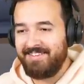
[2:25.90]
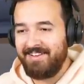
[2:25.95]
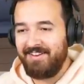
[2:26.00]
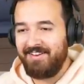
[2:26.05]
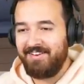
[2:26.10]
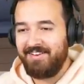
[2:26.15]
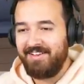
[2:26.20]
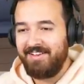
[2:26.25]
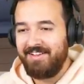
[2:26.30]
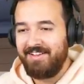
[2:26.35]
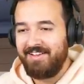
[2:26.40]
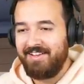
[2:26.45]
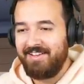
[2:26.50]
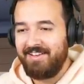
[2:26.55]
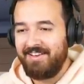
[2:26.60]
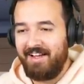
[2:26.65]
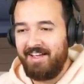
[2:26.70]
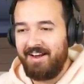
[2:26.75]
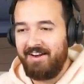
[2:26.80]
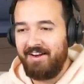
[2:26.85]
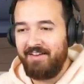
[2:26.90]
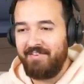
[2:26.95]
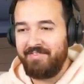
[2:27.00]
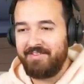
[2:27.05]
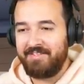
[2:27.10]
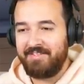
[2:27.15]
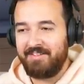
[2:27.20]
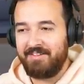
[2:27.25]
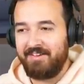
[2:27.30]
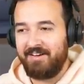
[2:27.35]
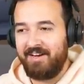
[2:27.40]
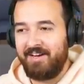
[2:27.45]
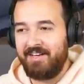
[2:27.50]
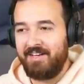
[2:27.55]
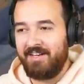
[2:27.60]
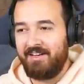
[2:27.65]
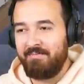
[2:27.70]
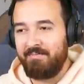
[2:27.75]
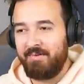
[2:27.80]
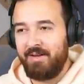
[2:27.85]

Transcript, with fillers: so I don't know if this is a good idea,